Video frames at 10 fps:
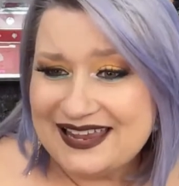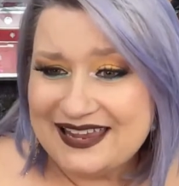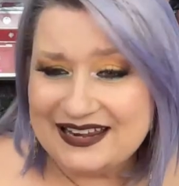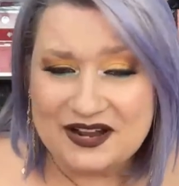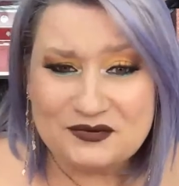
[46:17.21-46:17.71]

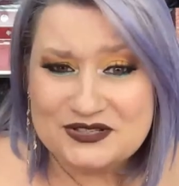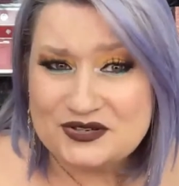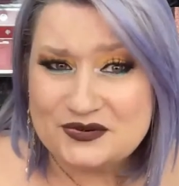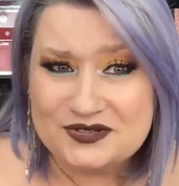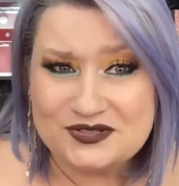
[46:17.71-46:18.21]
And I was
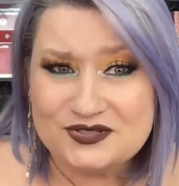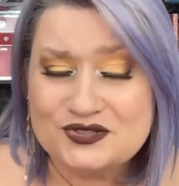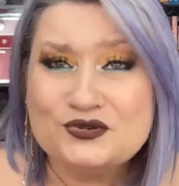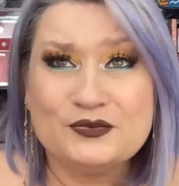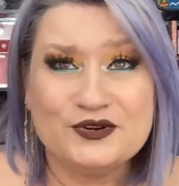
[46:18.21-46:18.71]
so
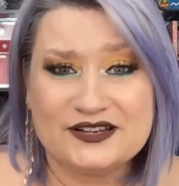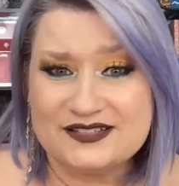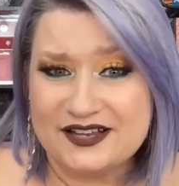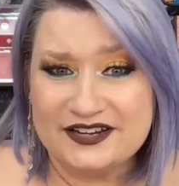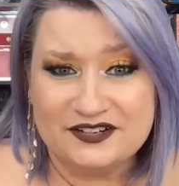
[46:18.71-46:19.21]
super
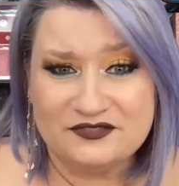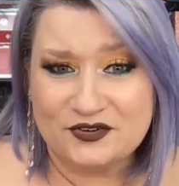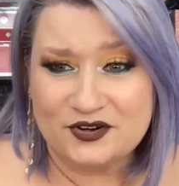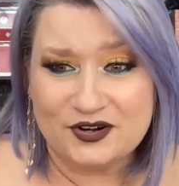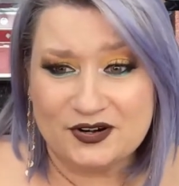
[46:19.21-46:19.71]
excited for
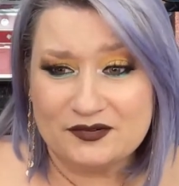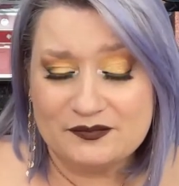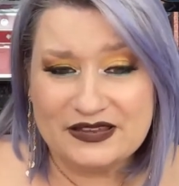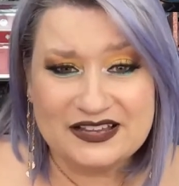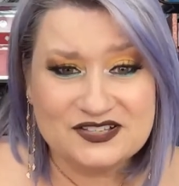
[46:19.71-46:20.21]
her
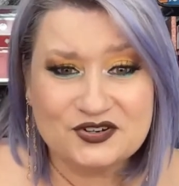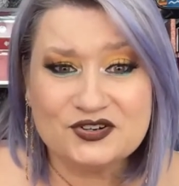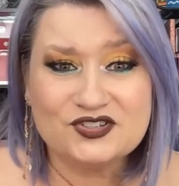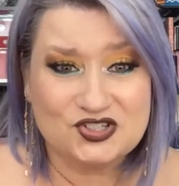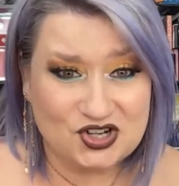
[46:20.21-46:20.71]
because
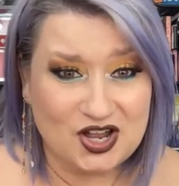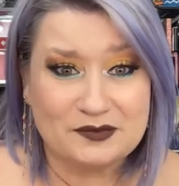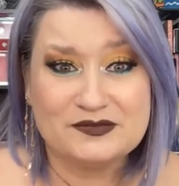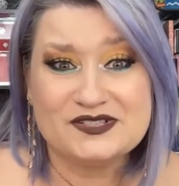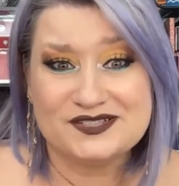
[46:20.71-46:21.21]
her
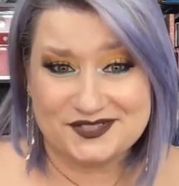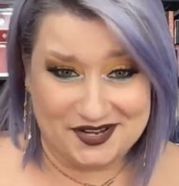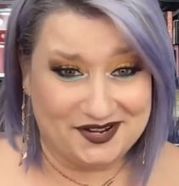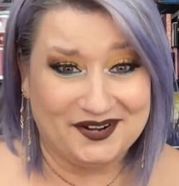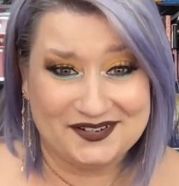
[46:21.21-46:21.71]
job
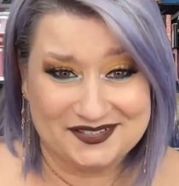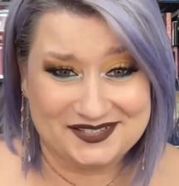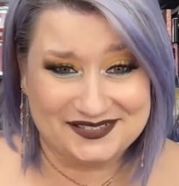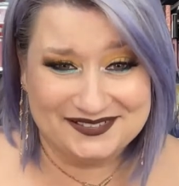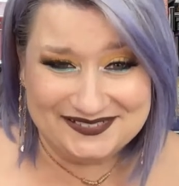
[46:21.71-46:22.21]

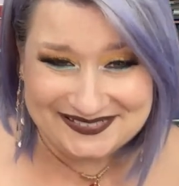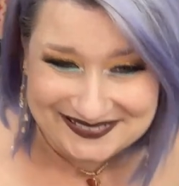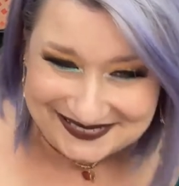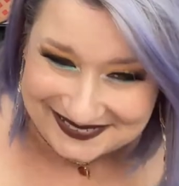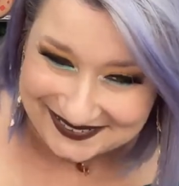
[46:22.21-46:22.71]
sucks.
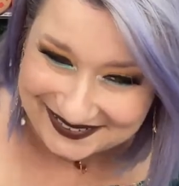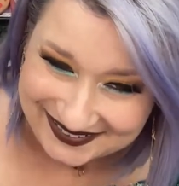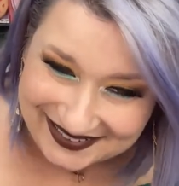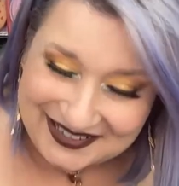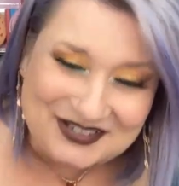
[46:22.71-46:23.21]

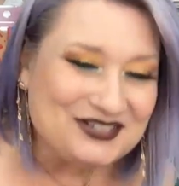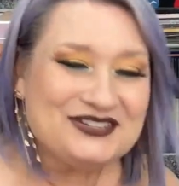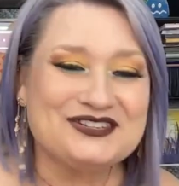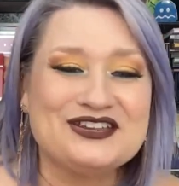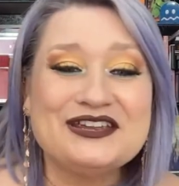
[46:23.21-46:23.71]

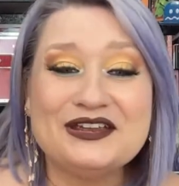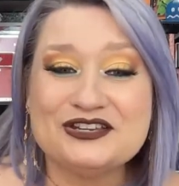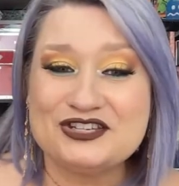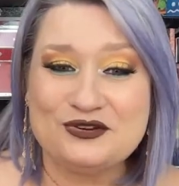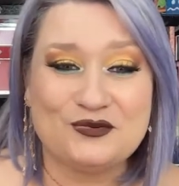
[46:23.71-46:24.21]

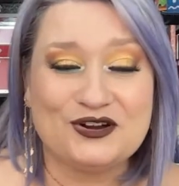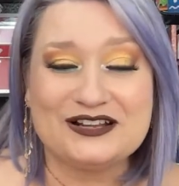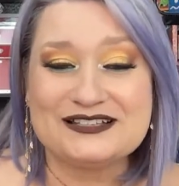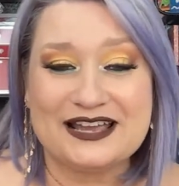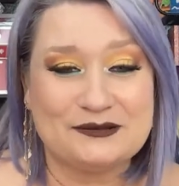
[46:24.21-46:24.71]
She
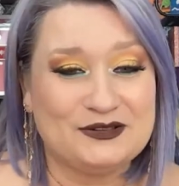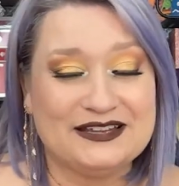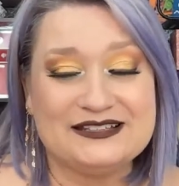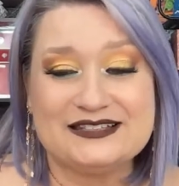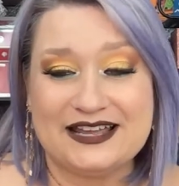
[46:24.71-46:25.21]
works at a
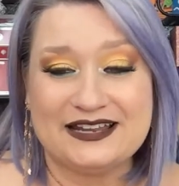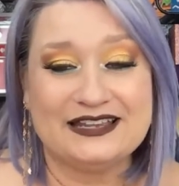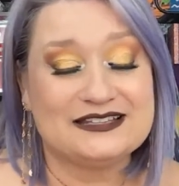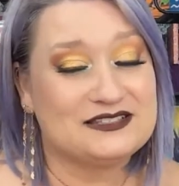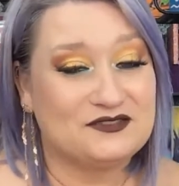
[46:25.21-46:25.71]
place that
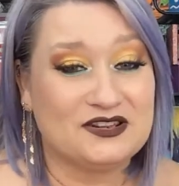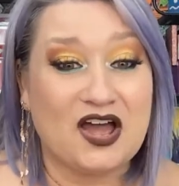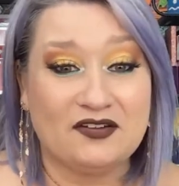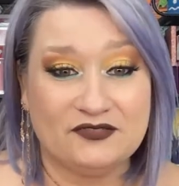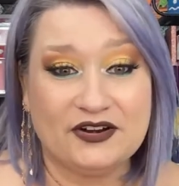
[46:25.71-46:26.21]
is
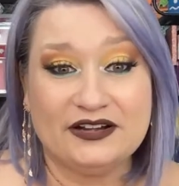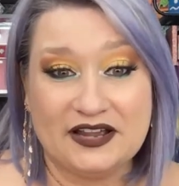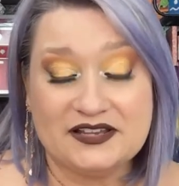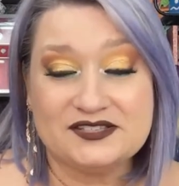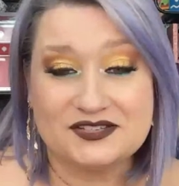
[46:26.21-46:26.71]
not very
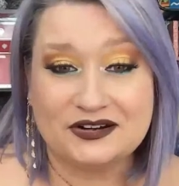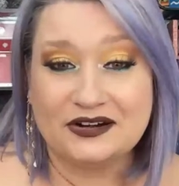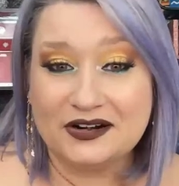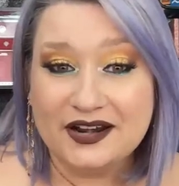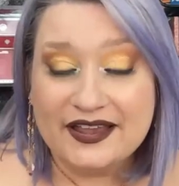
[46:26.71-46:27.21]
nice to her.